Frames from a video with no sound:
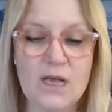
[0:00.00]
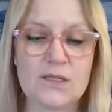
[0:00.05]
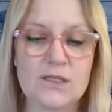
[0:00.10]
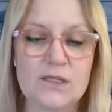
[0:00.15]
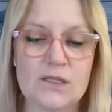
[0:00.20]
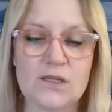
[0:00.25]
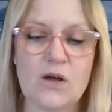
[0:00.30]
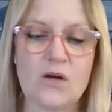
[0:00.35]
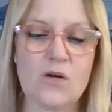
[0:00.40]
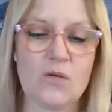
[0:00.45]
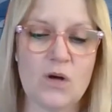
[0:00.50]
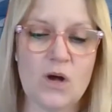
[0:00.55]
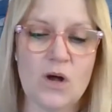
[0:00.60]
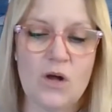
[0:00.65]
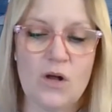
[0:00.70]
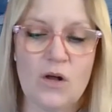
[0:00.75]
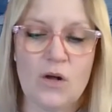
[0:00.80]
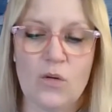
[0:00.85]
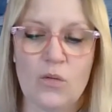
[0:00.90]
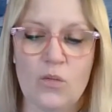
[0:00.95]
So
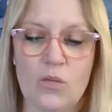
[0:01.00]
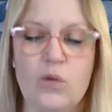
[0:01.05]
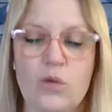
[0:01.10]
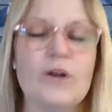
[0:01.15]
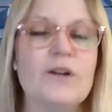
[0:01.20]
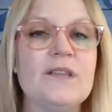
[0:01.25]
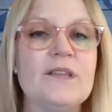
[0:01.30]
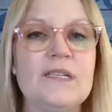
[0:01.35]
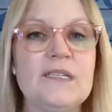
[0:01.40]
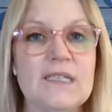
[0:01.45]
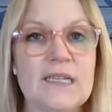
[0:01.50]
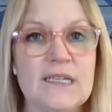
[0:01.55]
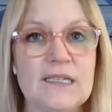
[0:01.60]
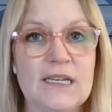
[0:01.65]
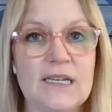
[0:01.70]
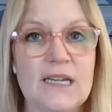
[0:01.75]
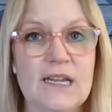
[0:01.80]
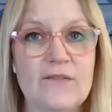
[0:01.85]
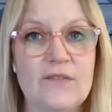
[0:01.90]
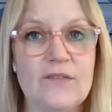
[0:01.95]
worth and
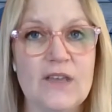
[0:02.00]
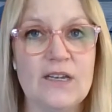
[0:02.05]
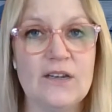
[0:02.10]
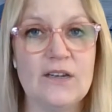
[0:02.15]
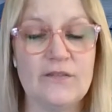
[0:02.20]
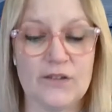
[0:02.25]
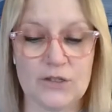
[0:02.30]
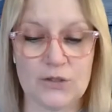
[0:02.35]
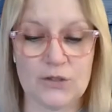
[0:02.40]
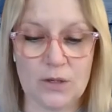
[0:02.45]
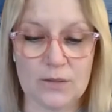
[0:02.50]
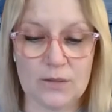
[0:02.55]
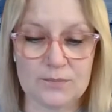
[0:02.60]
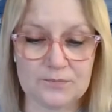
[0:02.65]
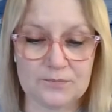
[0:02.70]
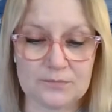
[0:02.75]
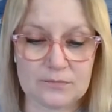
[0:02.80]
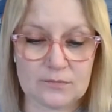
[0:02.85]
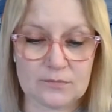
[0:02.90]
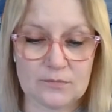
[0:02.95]
dignity of the individual,
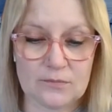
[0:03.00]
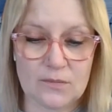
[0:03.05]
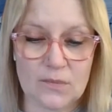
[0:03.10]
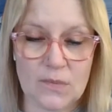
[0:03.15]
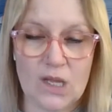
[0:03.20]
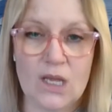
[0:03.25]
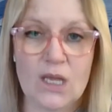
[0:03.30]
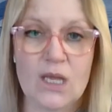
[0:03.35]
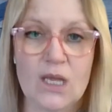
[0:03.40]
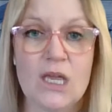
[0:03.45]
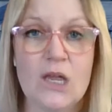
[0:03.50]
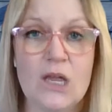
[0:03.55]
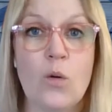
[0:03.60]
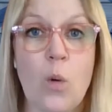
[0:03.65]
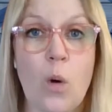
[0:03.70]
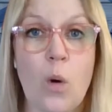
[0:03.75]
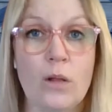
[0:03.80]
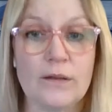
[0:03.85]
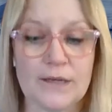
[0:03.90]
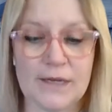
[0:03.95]

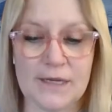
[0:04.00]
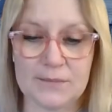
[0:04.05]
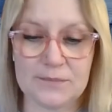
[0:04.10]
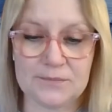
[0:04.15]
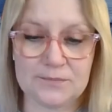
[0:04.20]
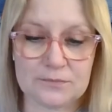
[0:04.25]
equality,